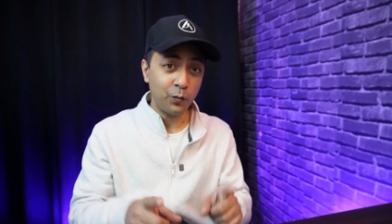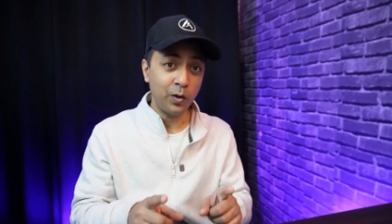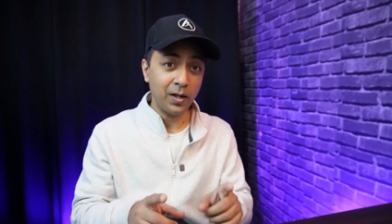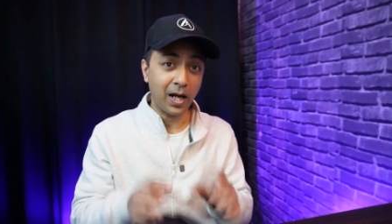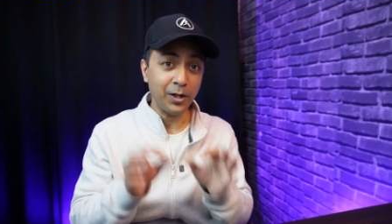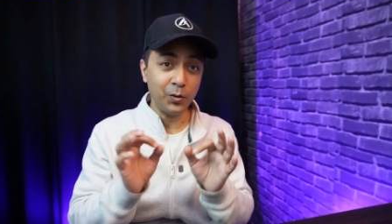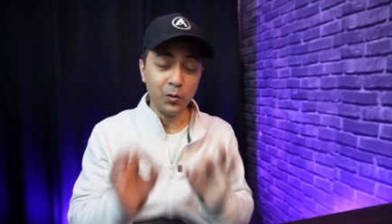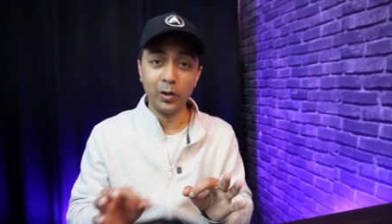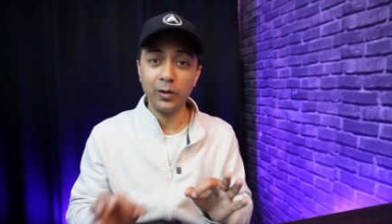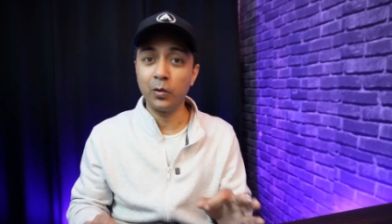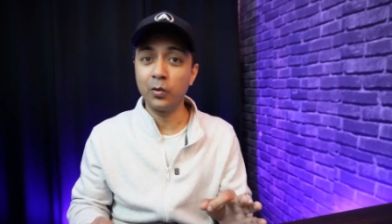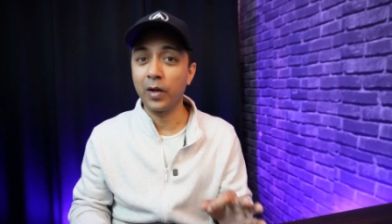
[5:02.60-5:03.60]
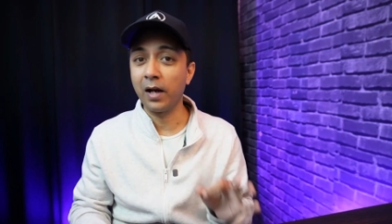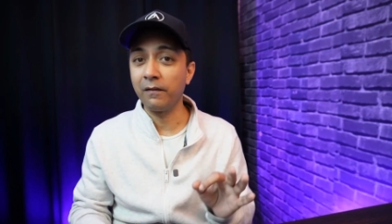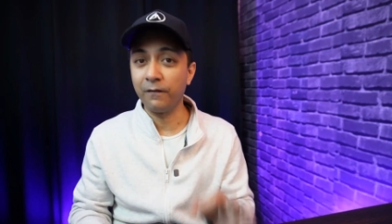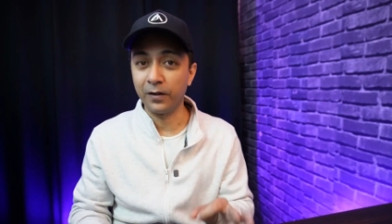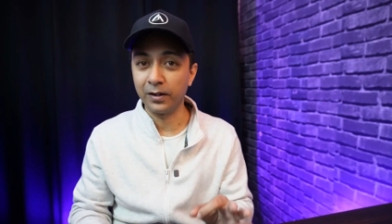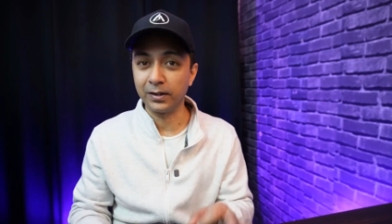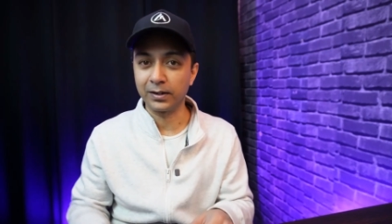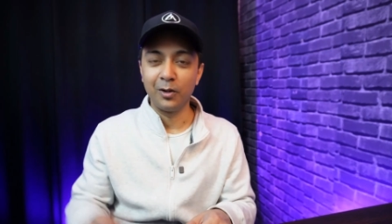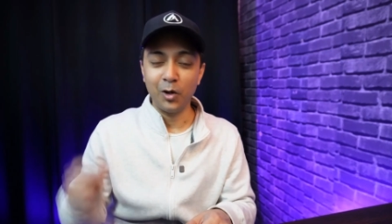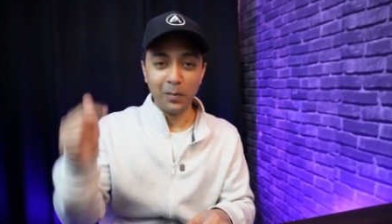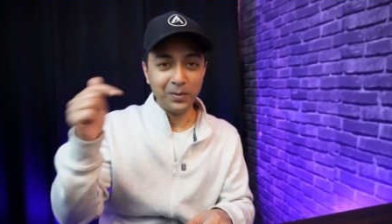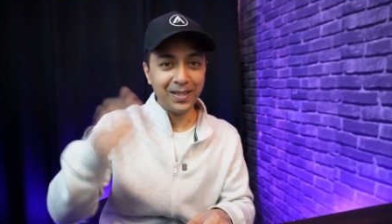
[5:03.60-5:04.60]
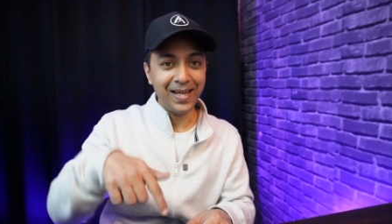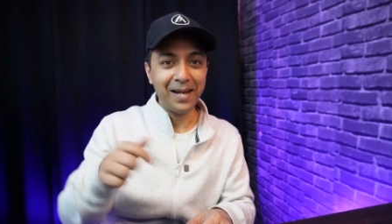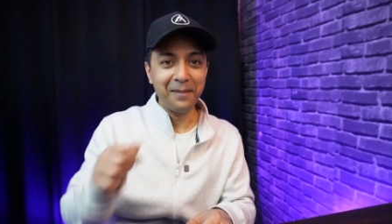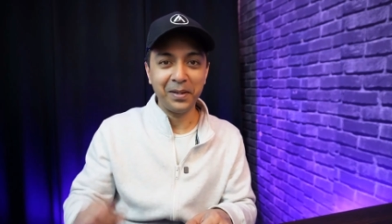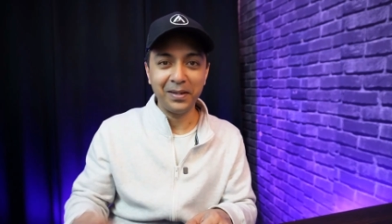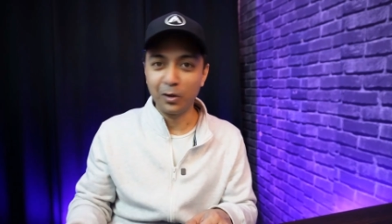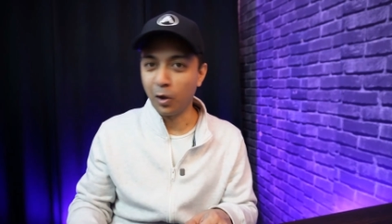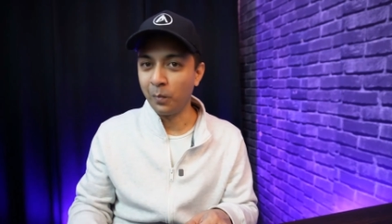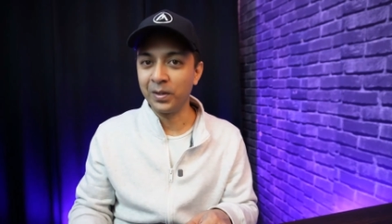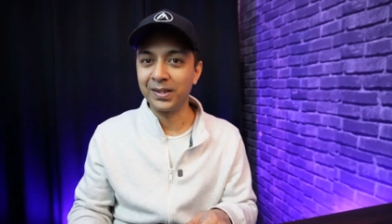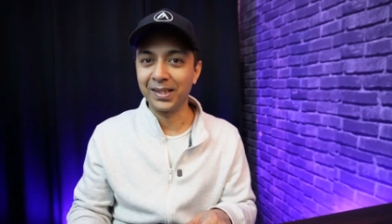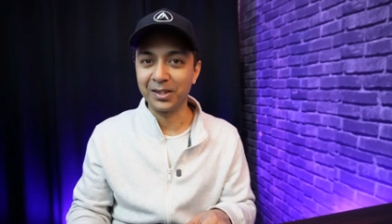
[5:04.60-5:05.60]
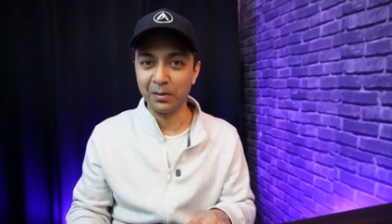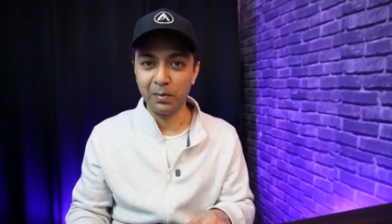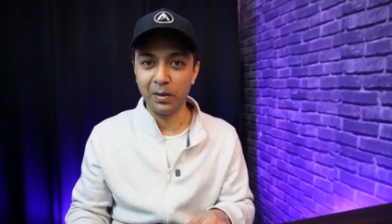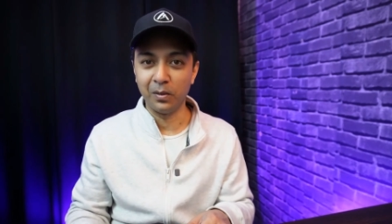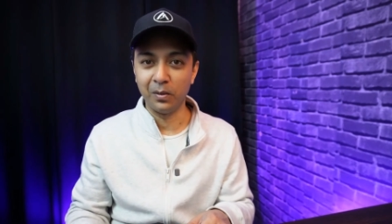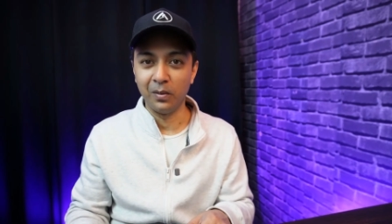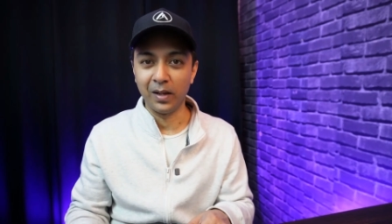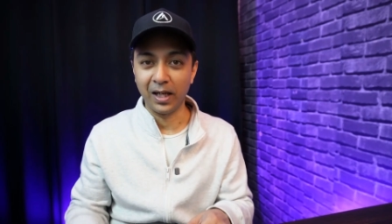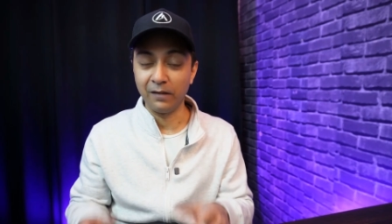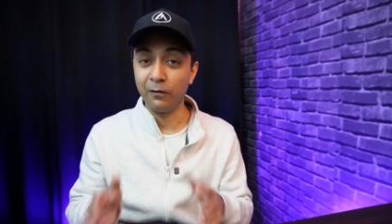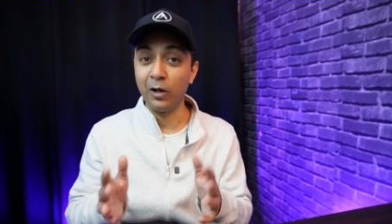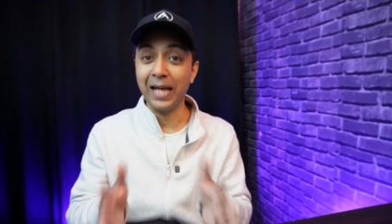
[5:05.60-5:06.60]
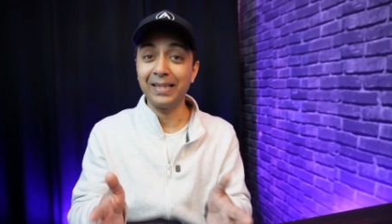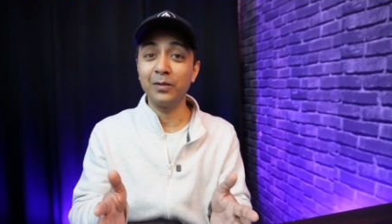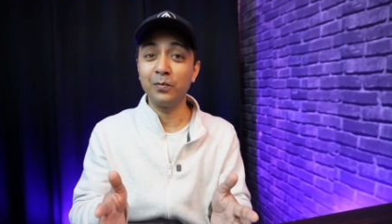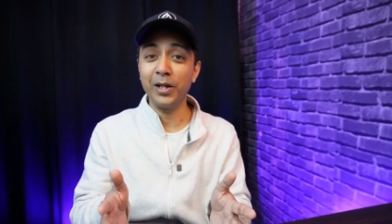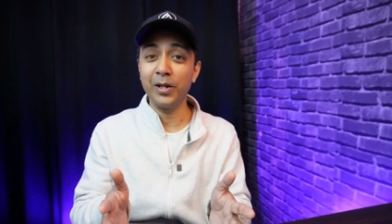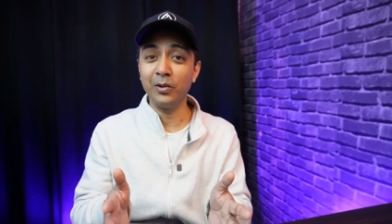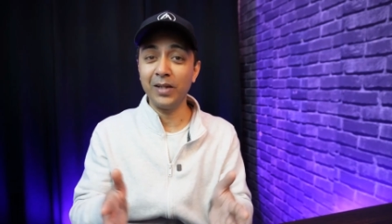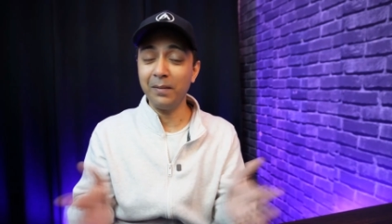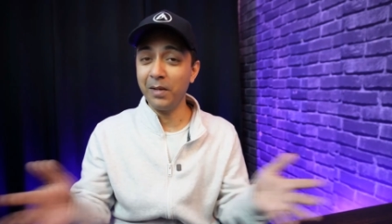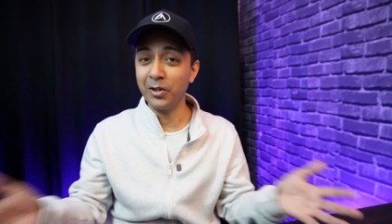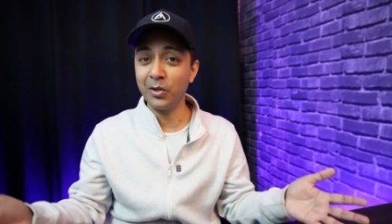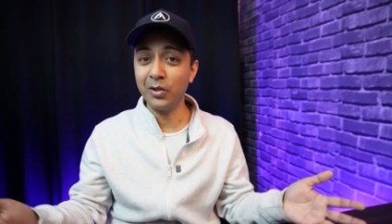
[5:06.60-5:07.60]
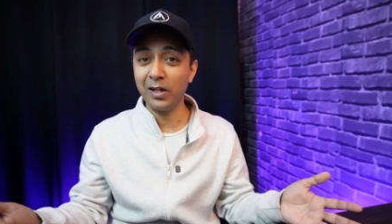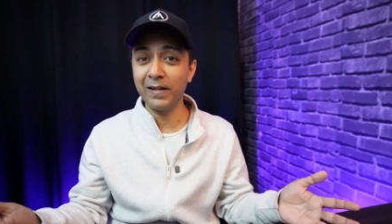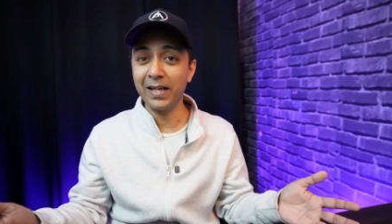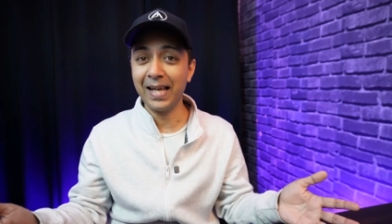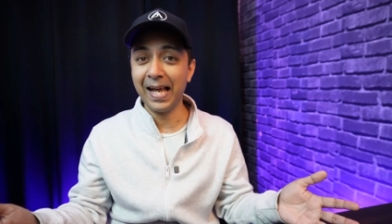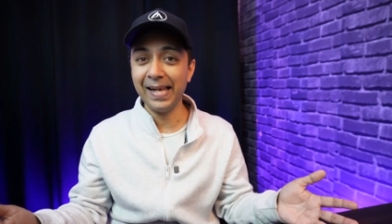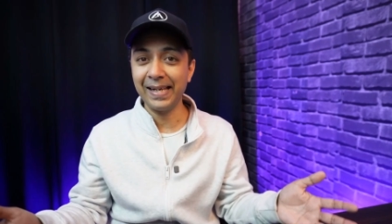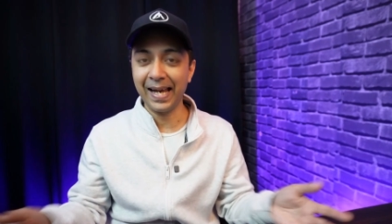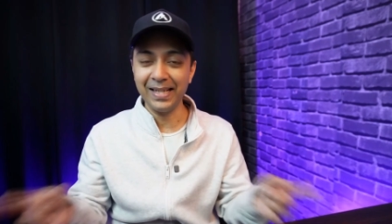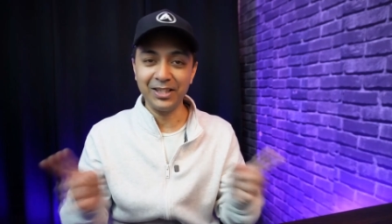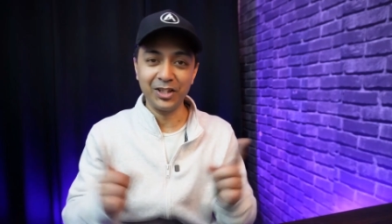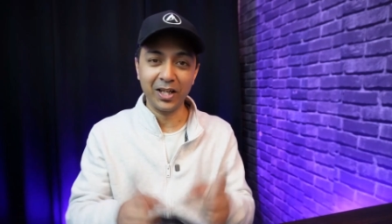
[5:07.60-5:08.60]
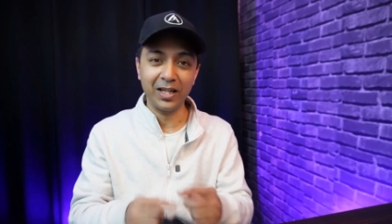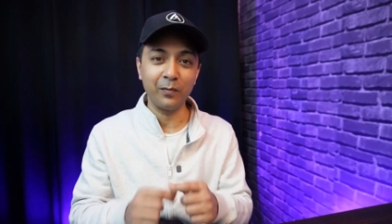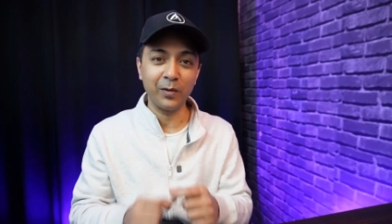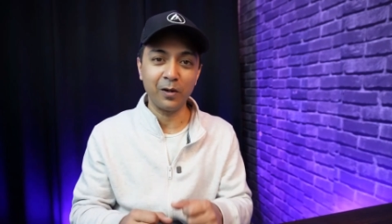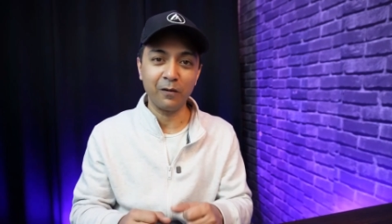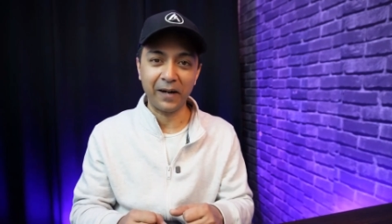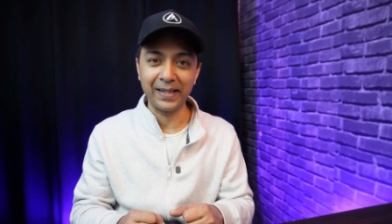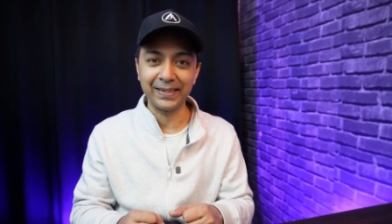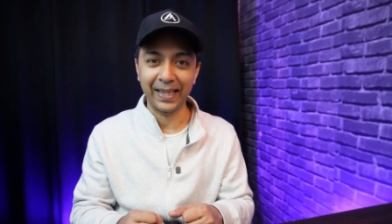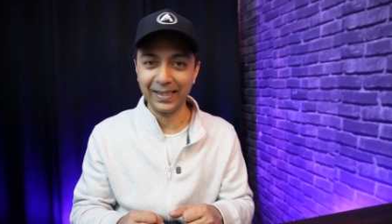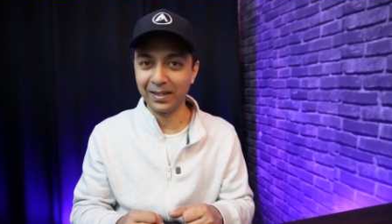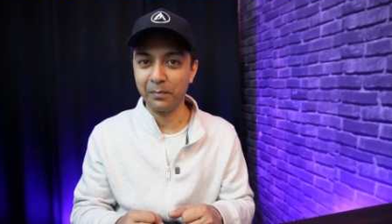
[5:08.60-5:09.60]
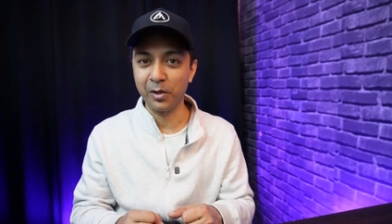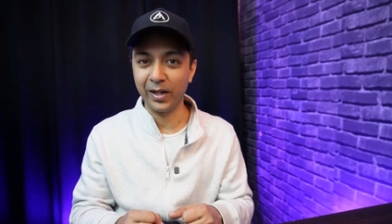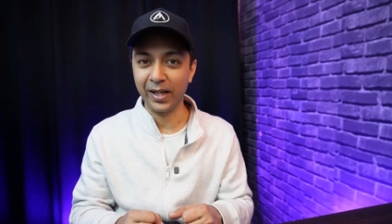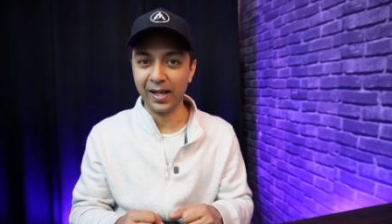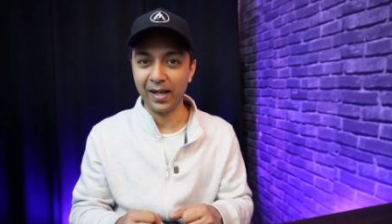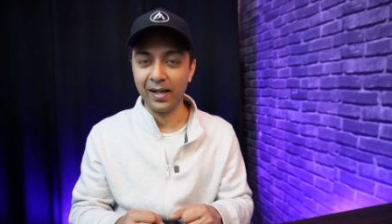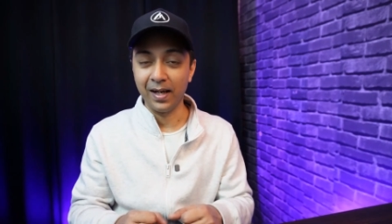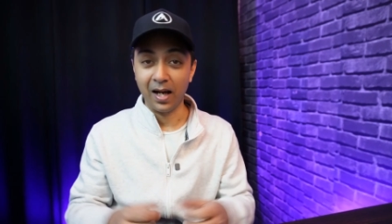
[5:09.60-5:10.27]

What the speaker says: one are you going to try first? Drop the name in the comment section below. And if you like this video, then make sure you give it a like and share it with your friends and community.